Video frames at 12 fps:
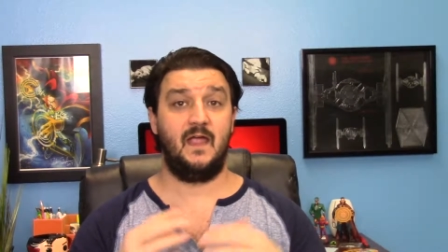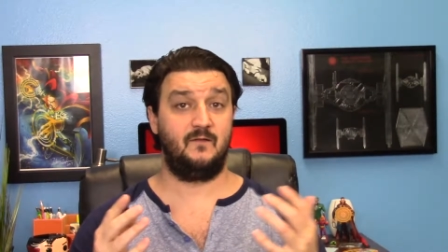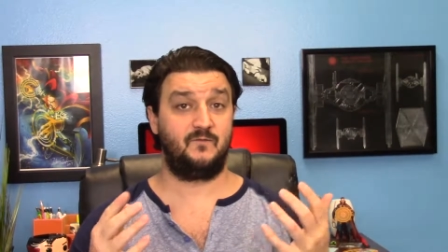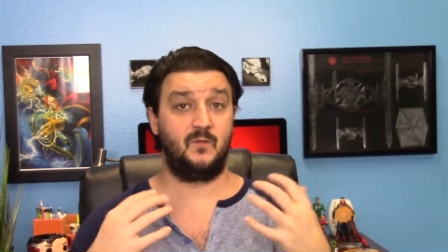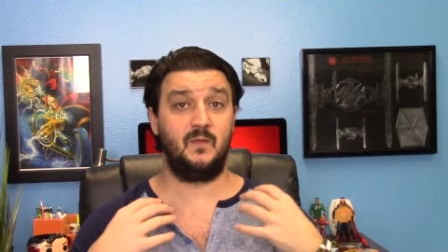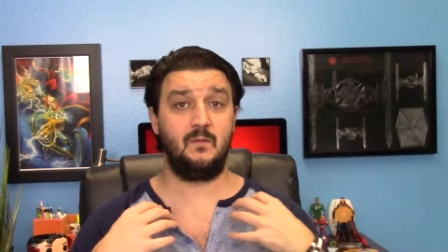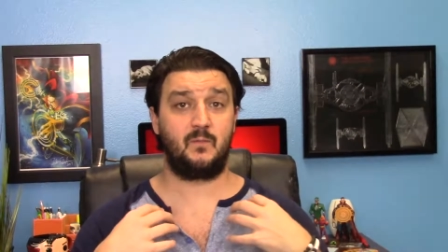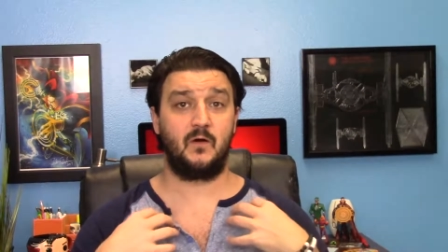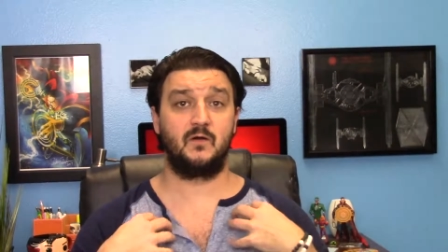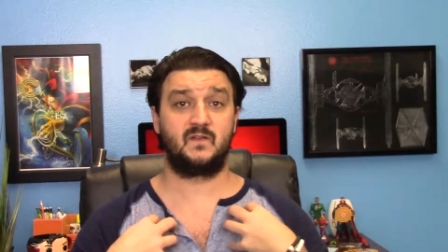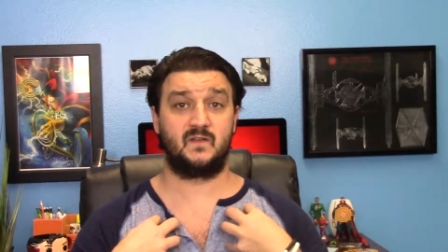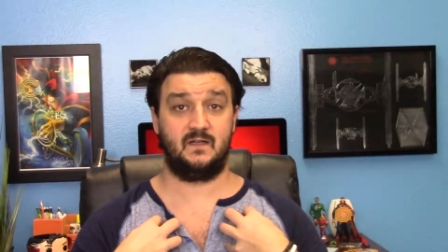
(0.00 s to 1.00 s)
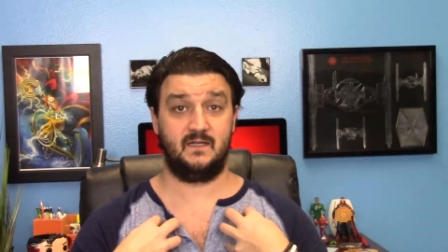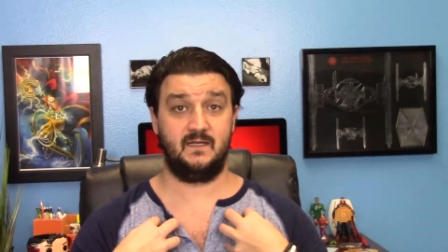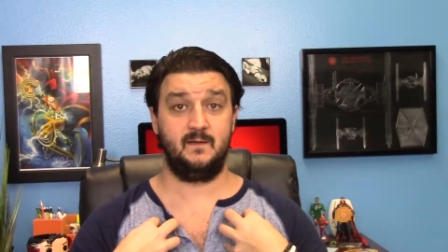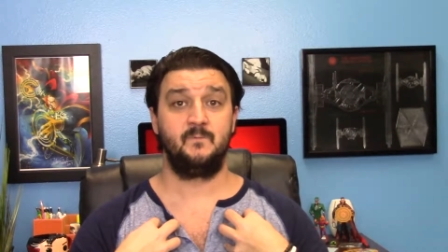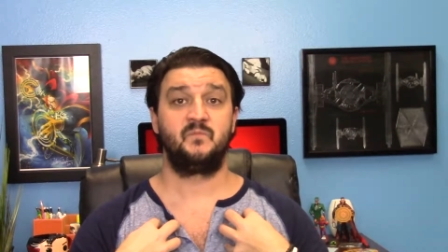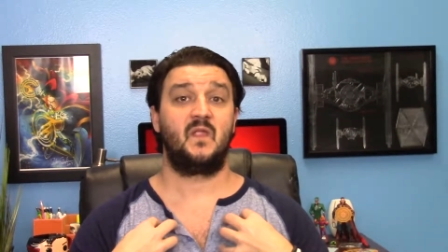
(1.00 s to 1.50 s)
And for me
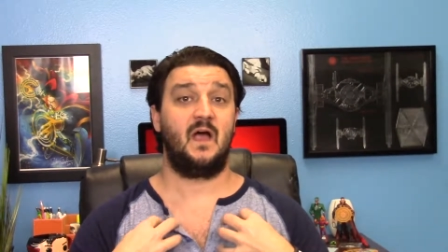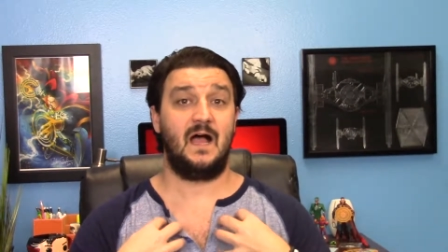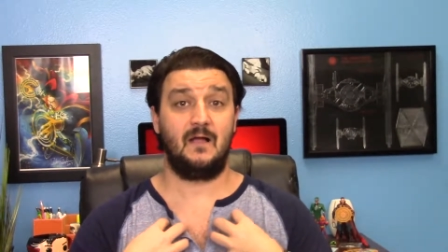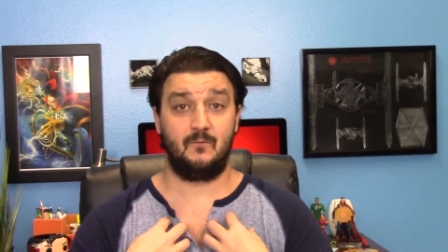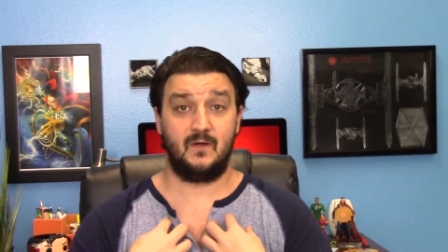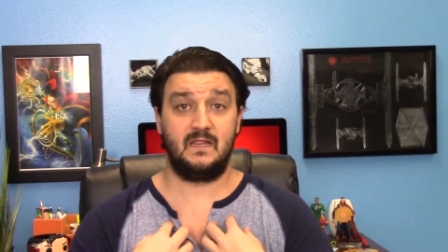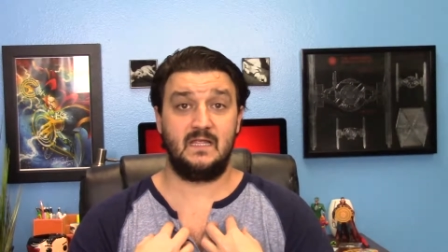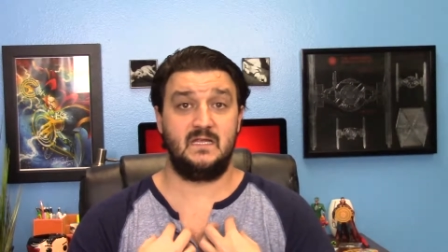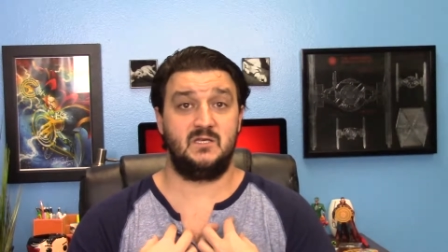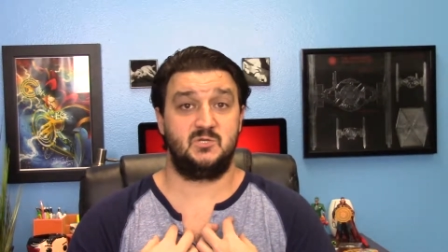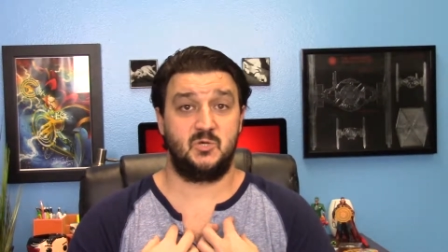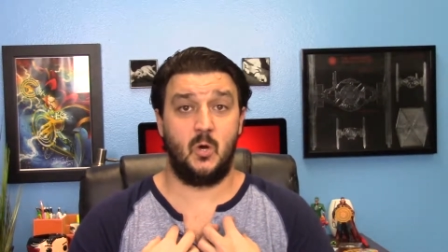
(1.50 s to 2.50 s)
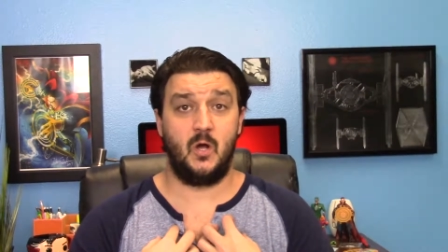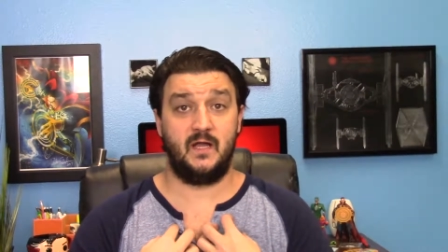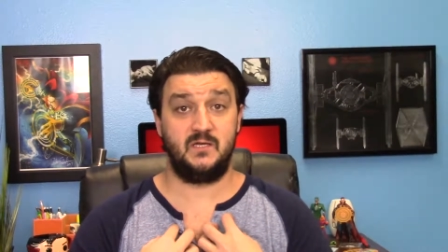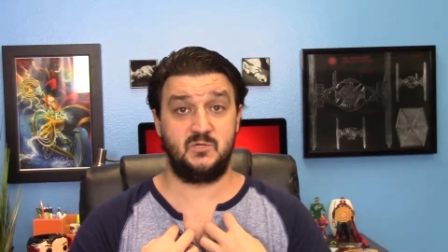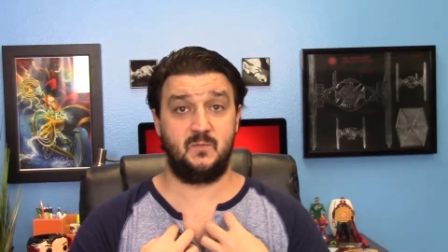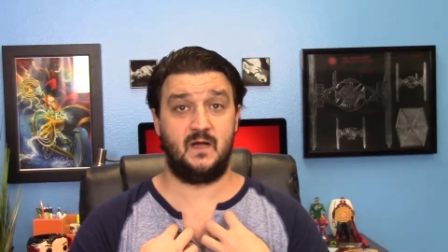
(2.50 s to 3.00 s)
personally, I really
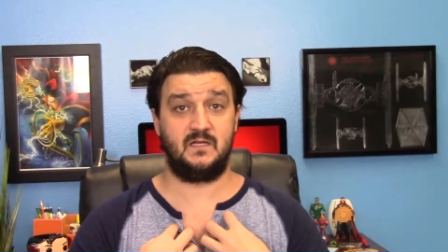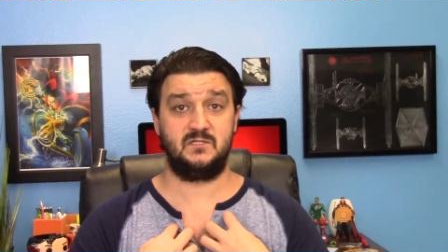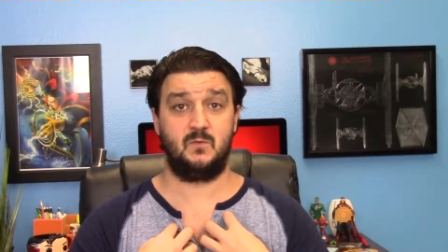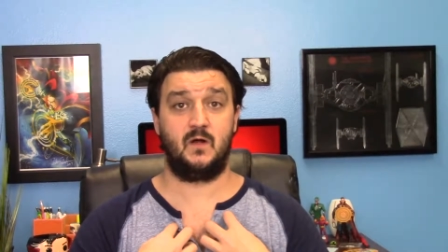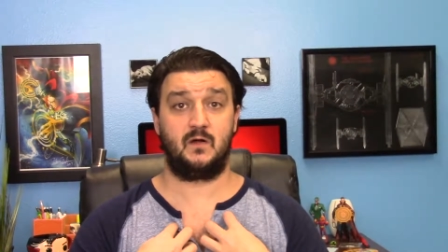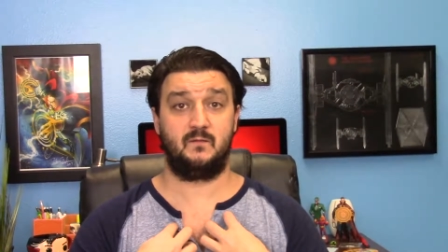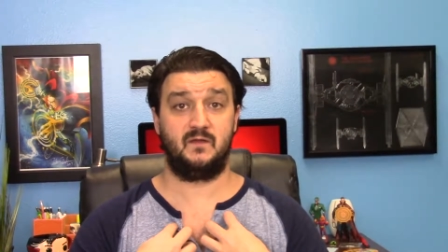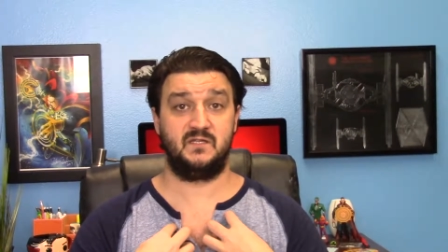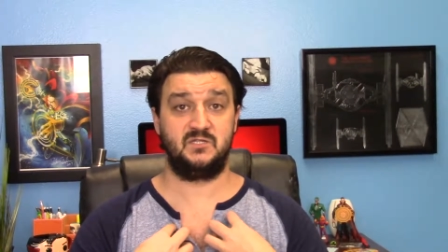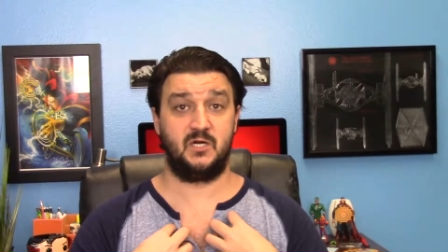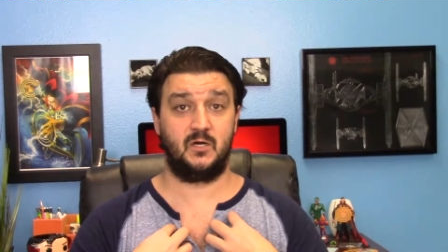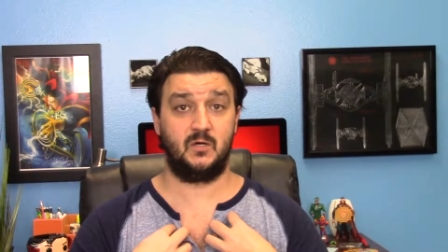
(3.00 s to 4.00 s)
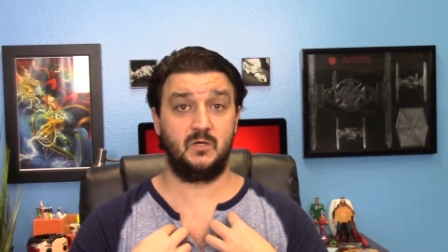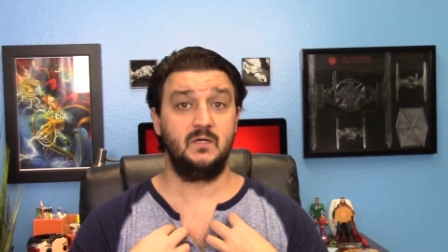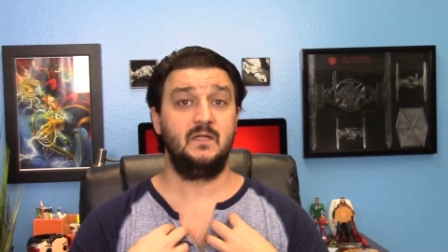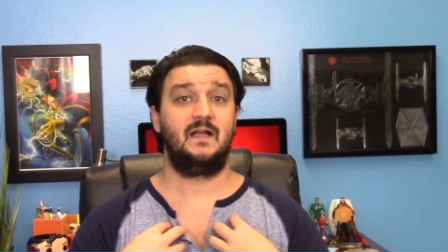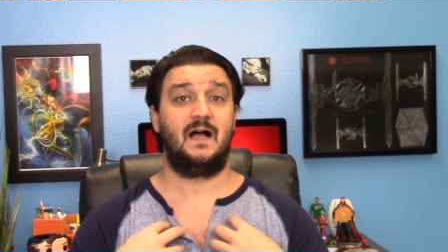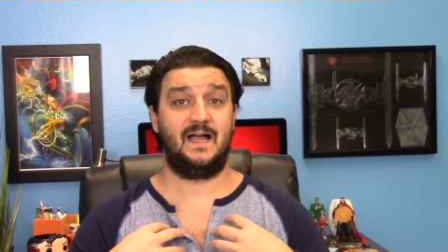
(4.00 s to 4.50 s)
enjoyed Jumanji Welcome to the Jungle.
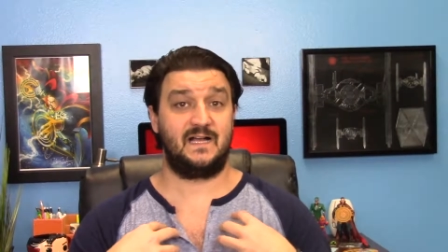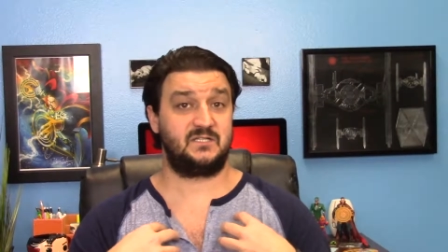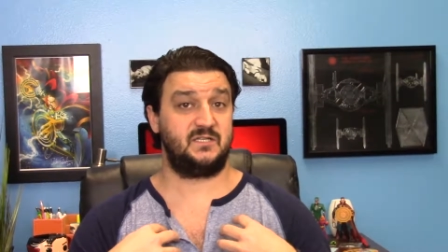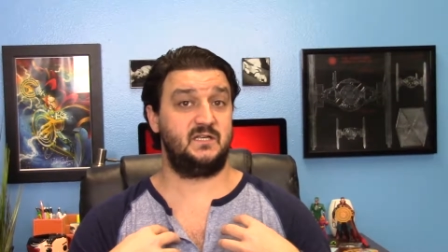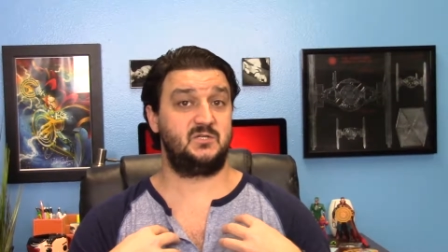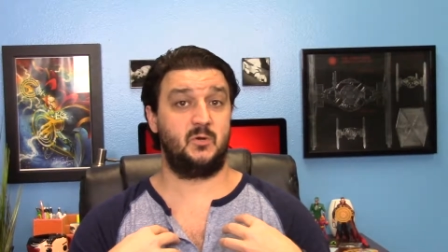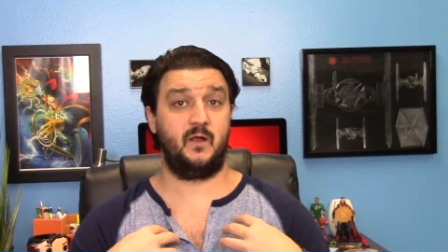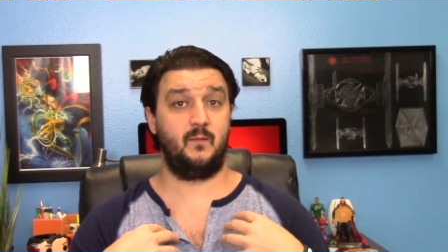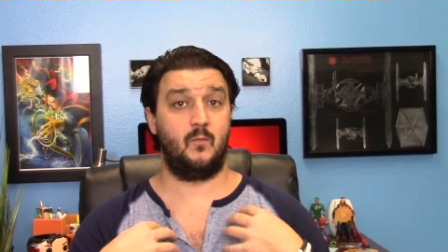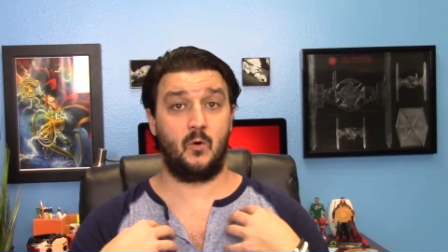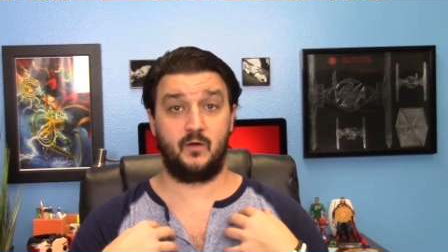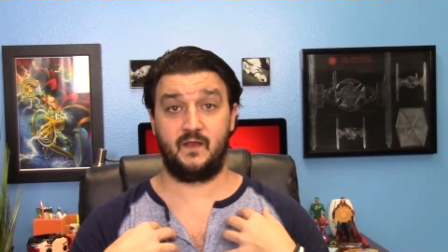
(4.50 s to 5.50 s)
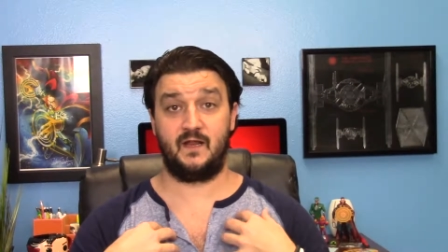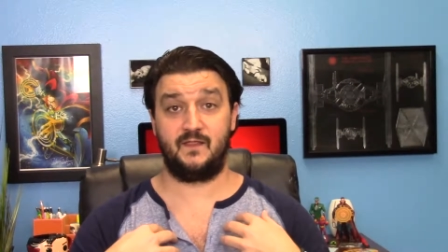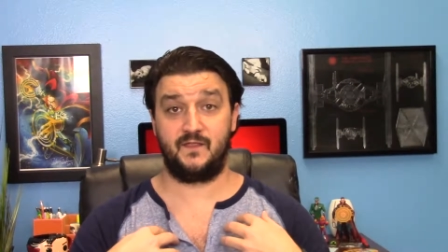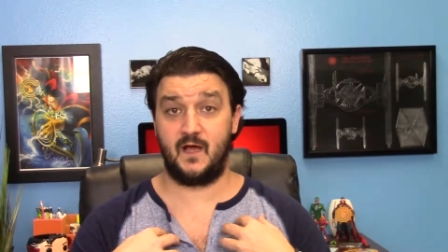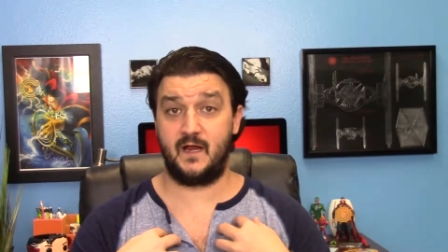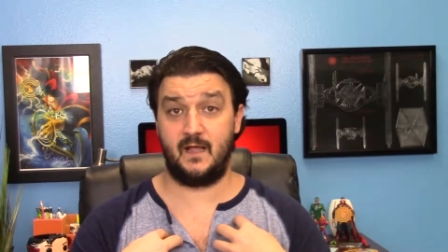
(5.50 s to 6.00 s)
I actually enjoyed it more than I
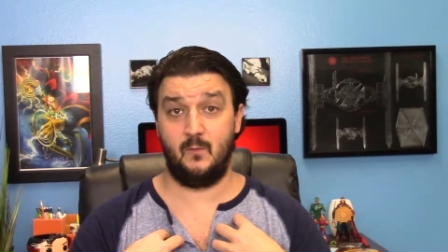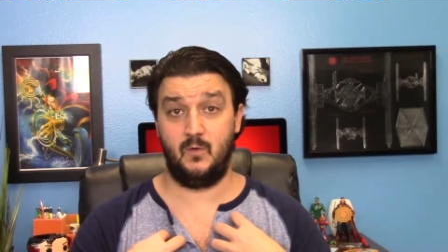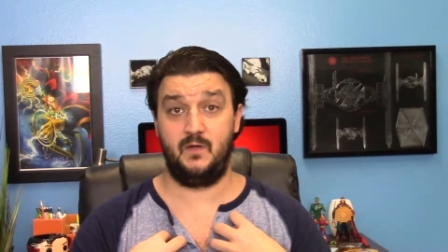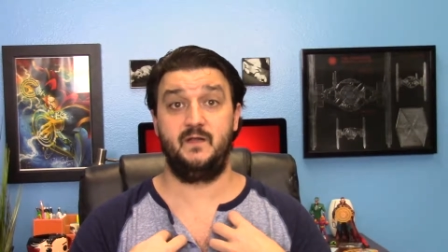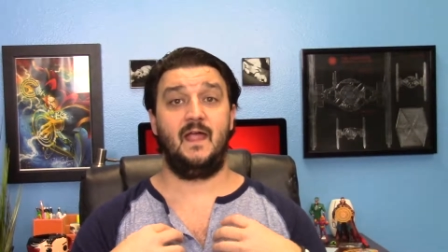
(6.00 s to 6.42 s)
thought I would.